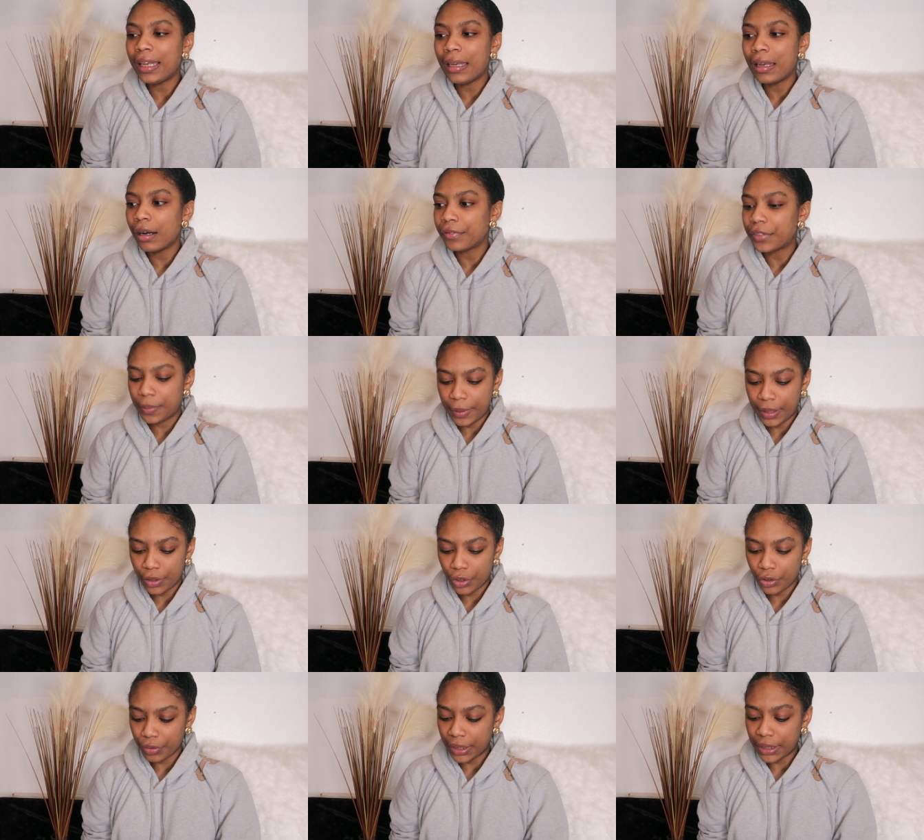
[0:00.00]
love to be in the
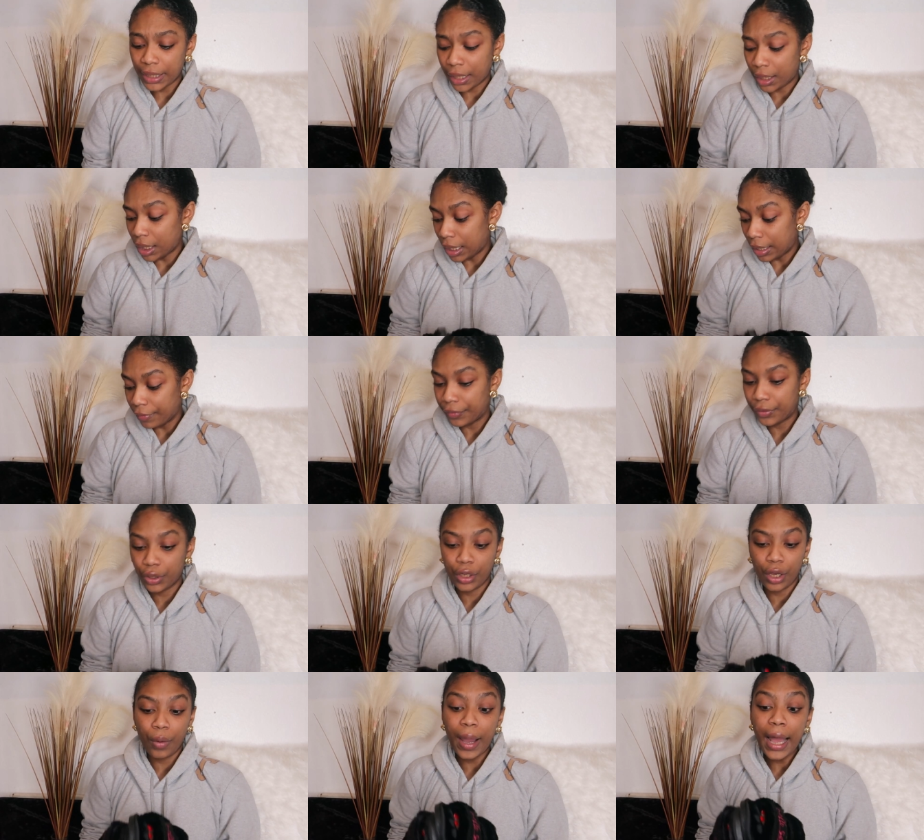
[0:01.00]
streets. Like, I love to
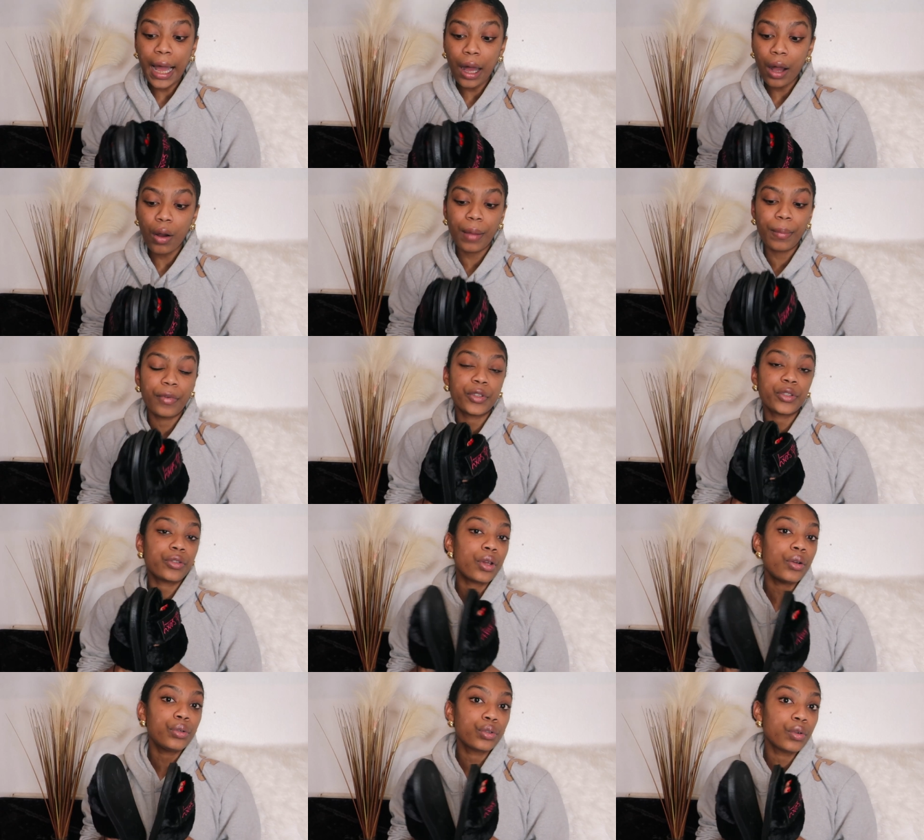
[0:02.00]
go out. I'm a
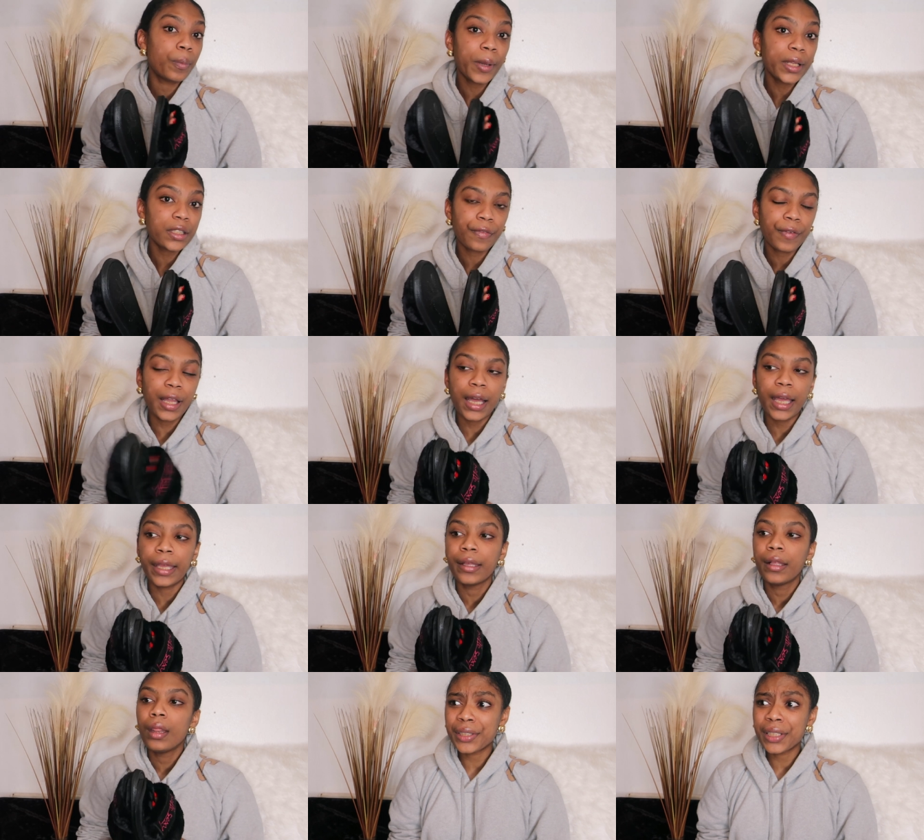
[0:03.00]
social butterfly.
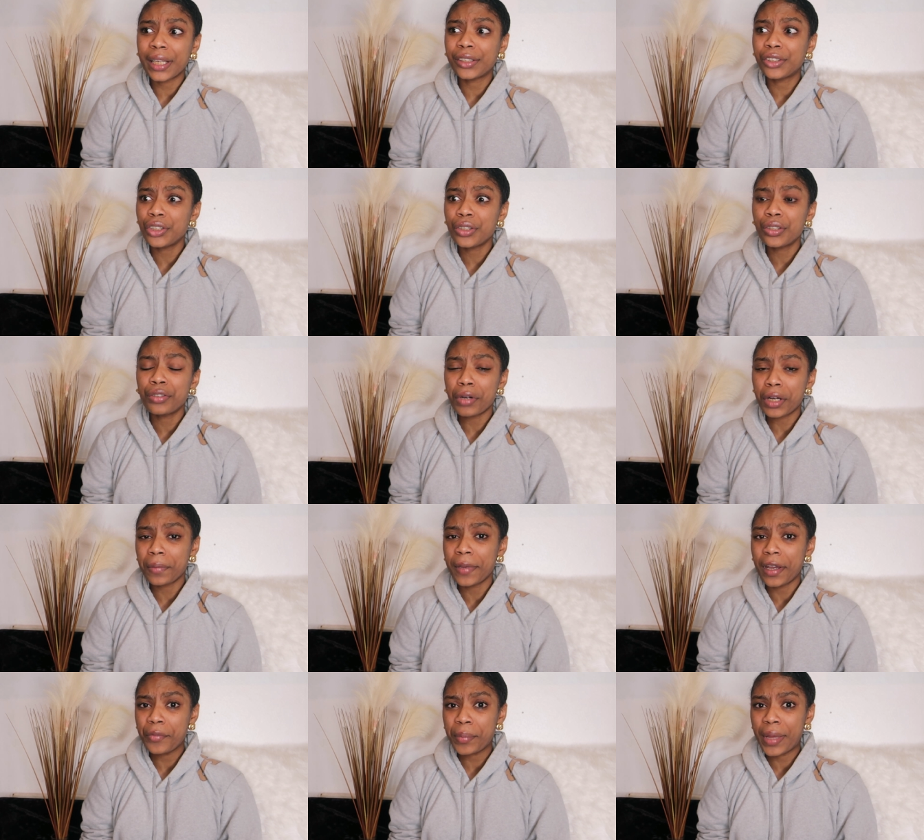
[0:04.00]
It's like, just to drag
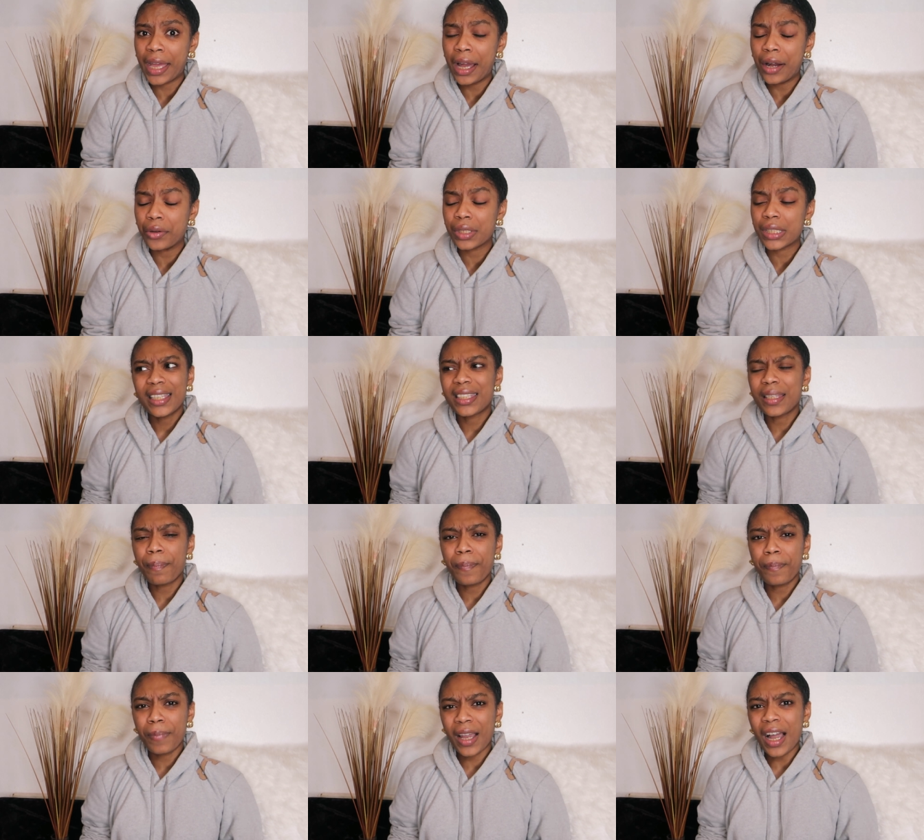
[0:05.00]
me out of my house, it's
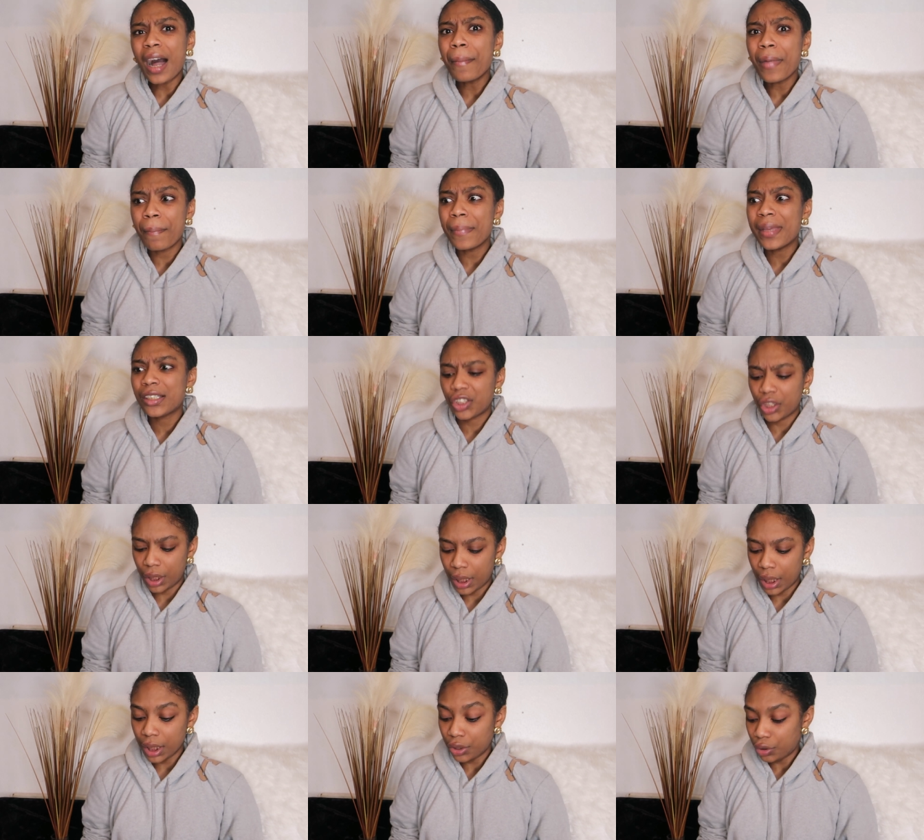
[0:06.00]
become a
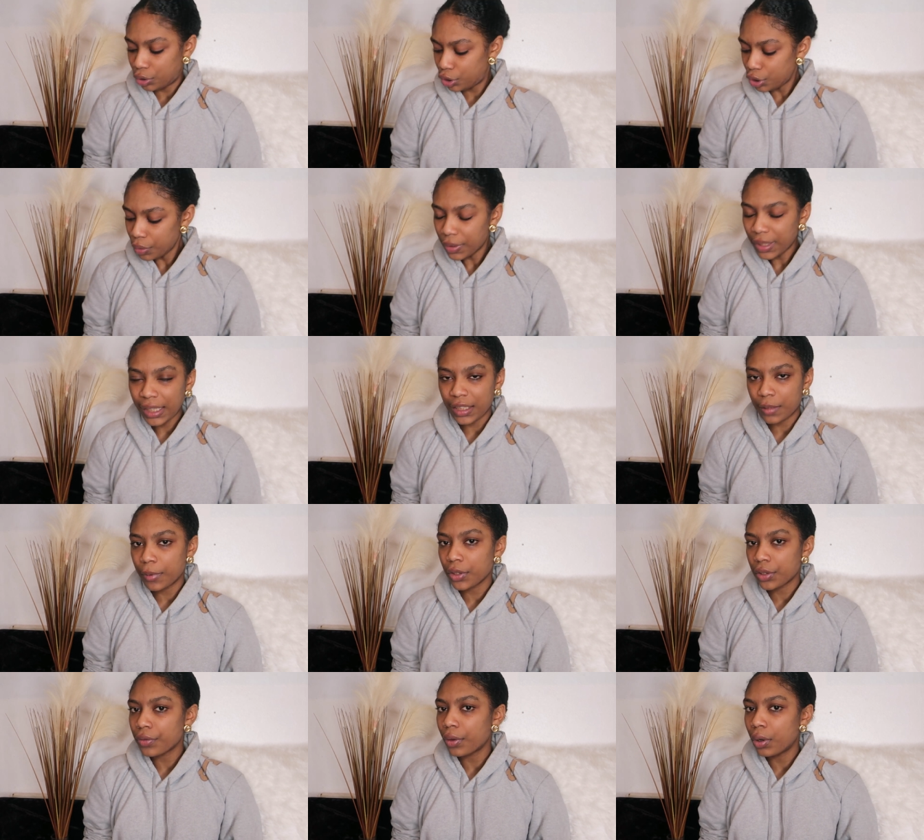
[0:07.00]
mission, and I do think it's
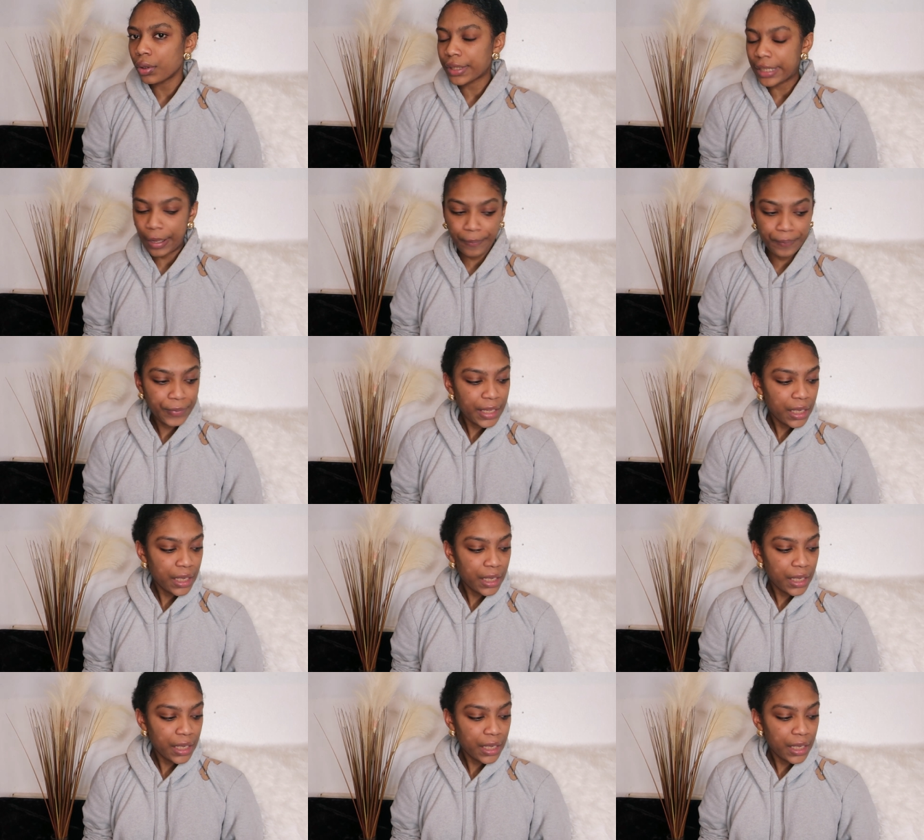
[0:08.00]
because of the lockdown,